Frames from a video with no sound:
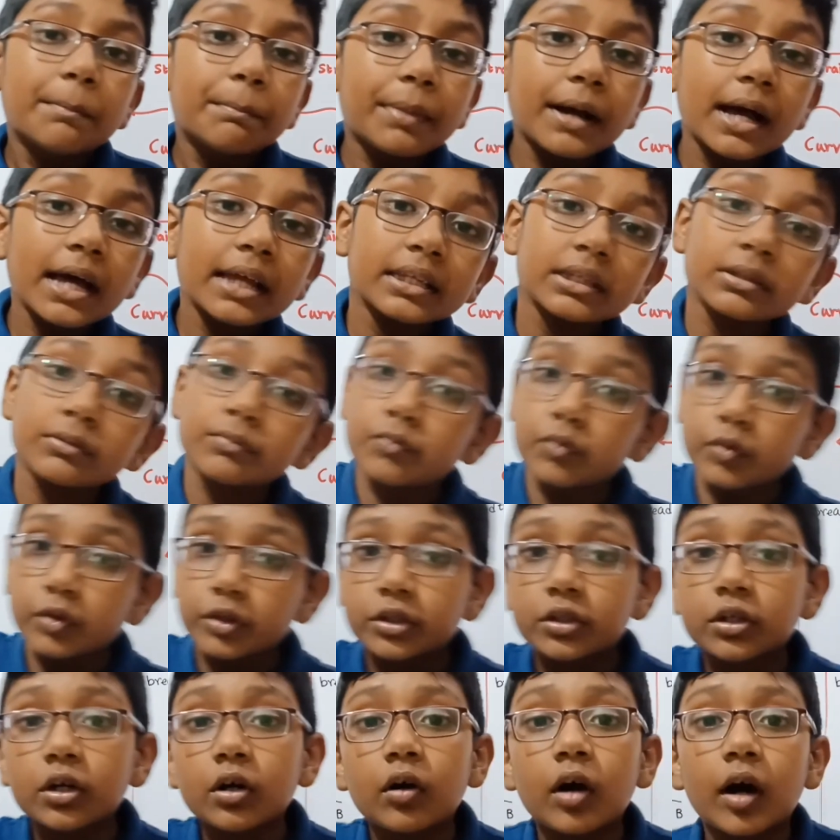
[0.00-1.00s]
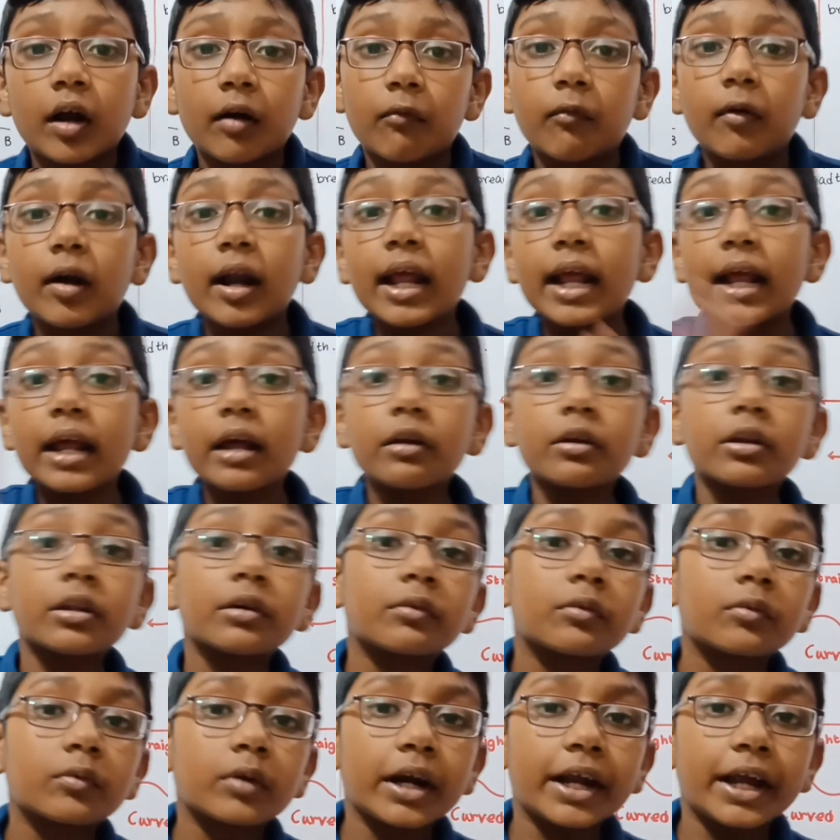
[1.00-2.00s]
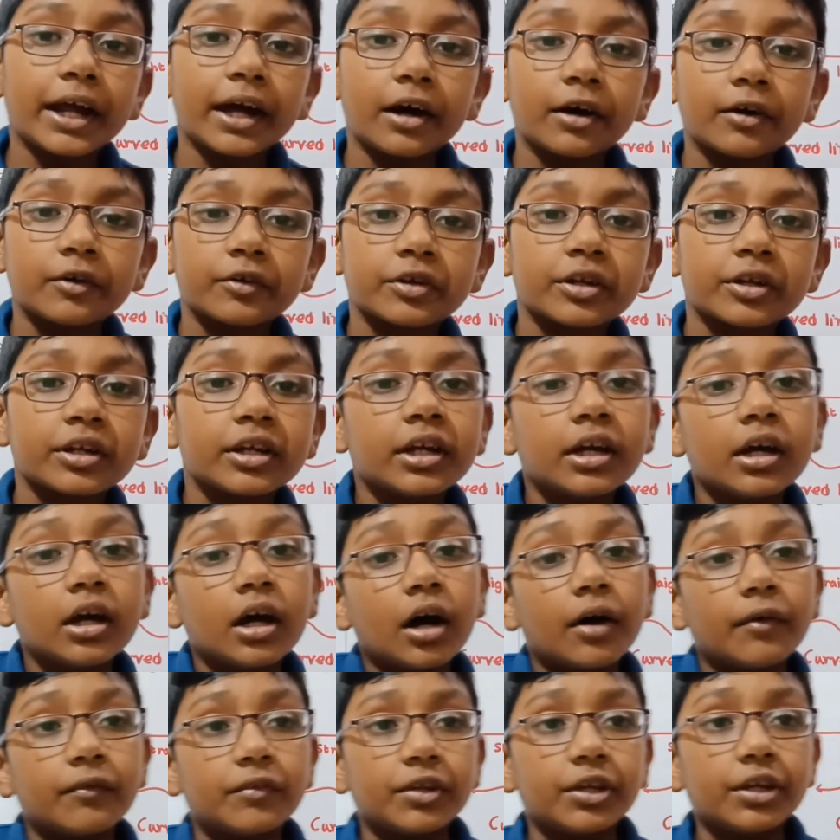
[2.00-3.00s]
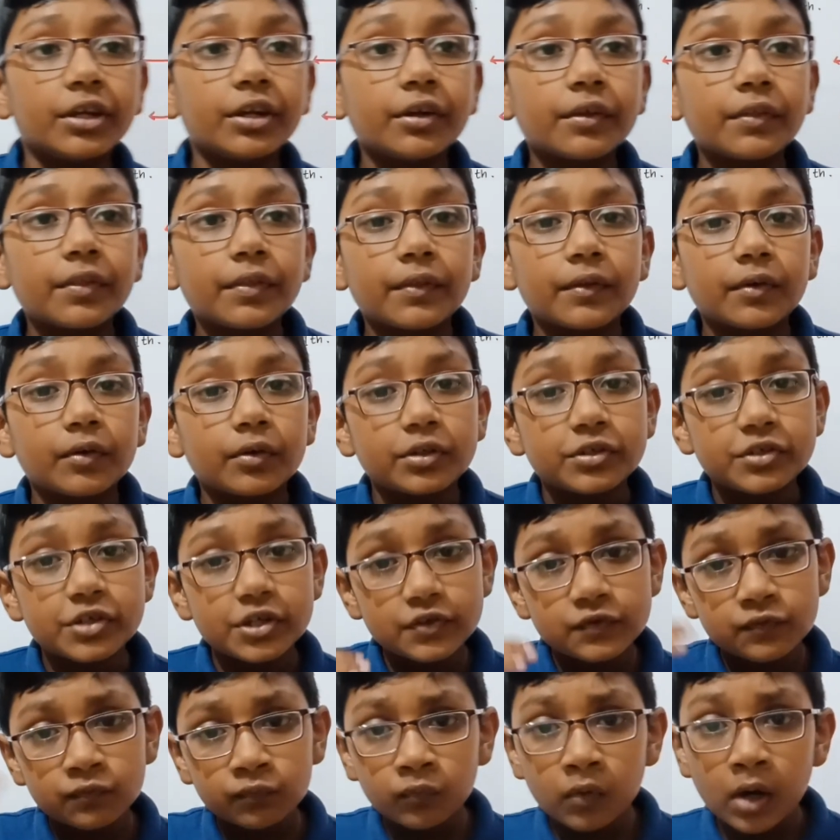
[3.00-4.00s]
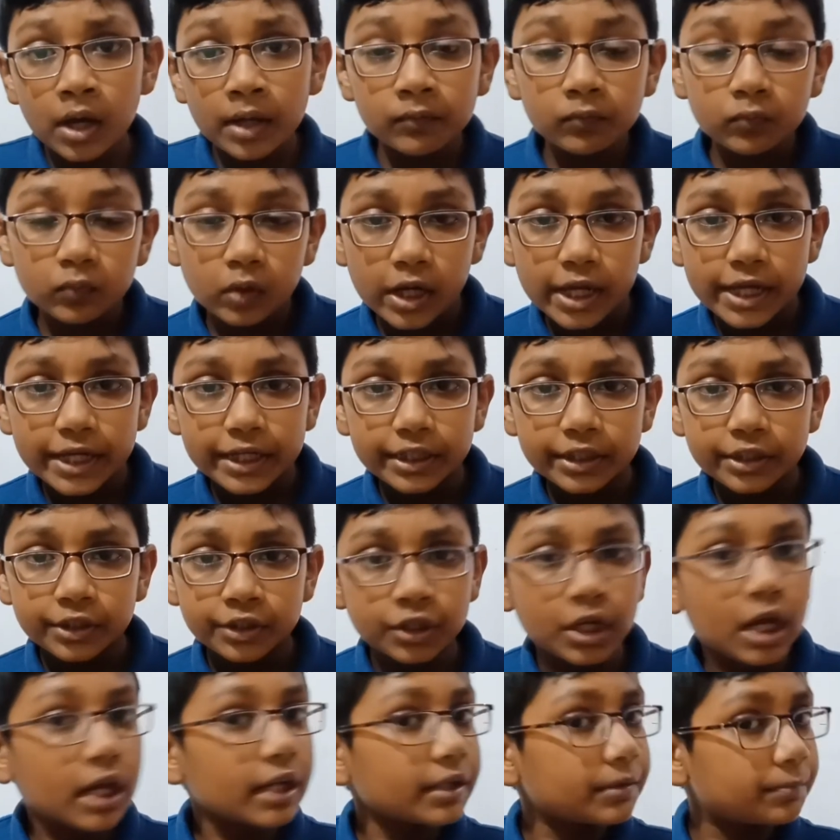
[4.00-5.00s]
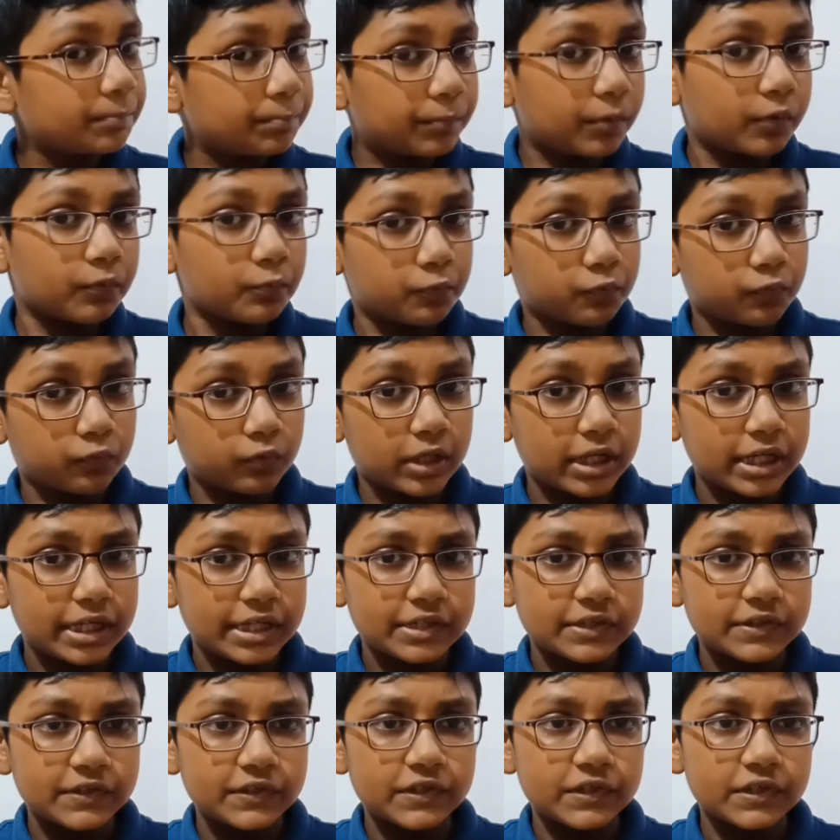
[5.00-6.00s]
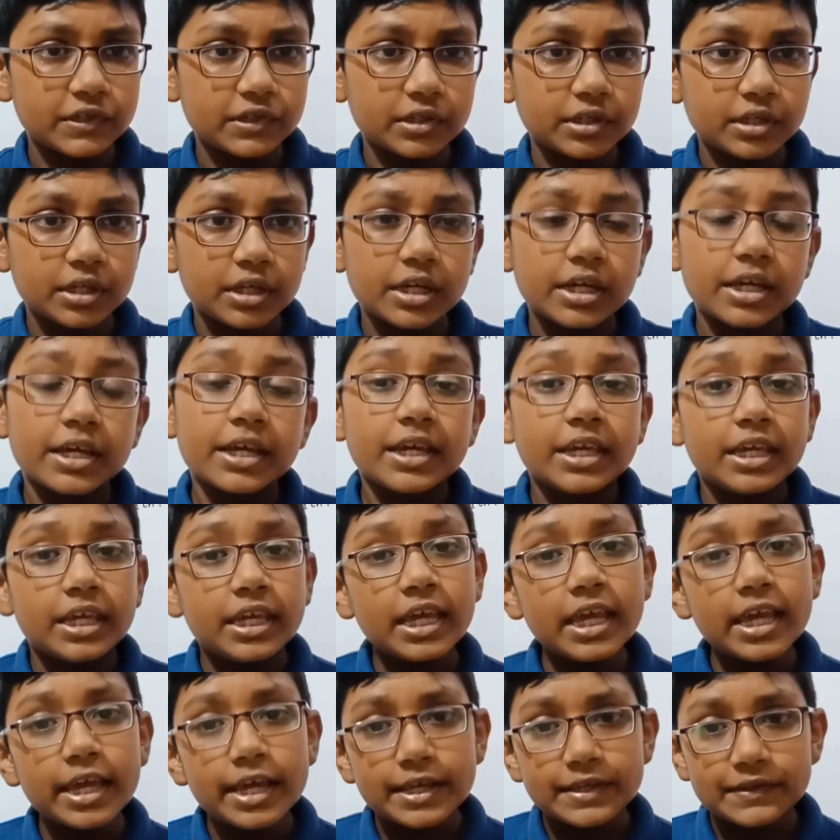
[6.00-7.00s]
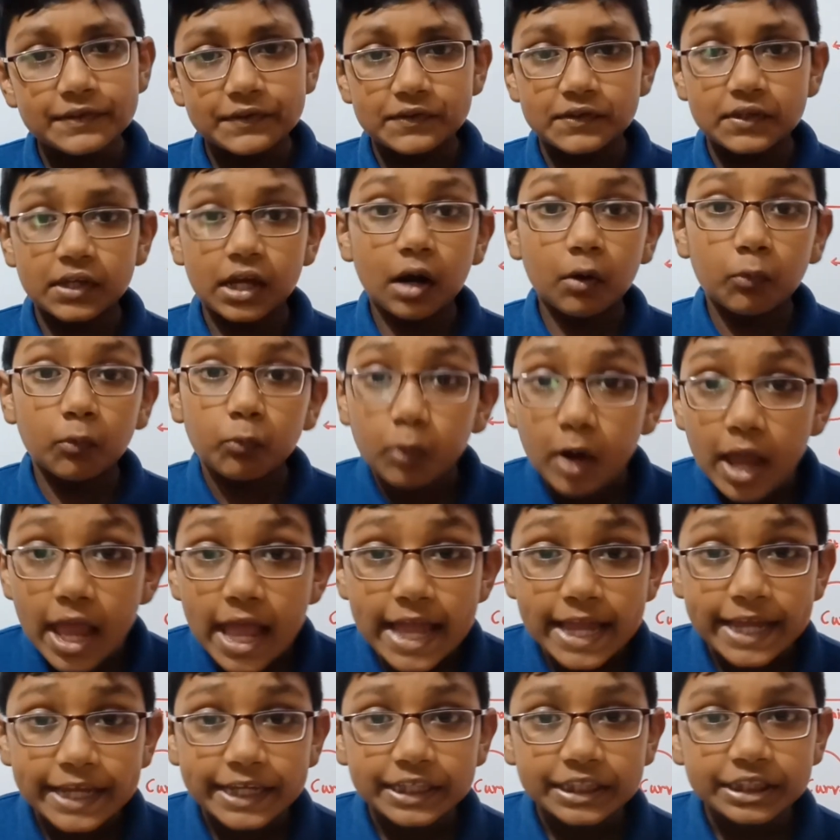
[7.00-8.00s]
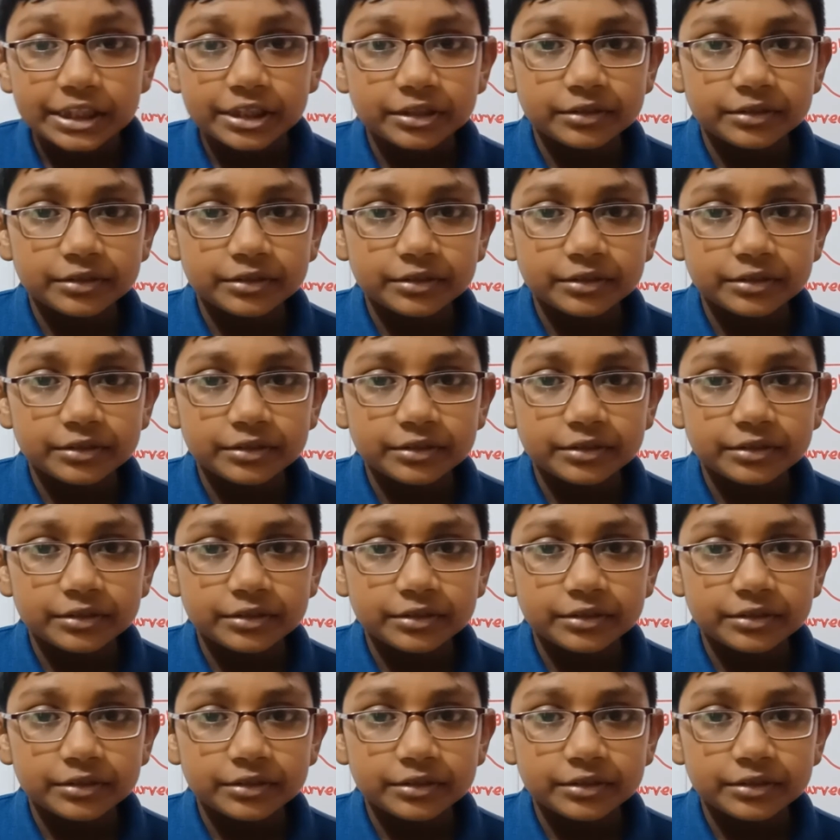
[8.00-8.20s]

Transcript: But if we go around and around of the earth, just one way, not both ways, is a ray.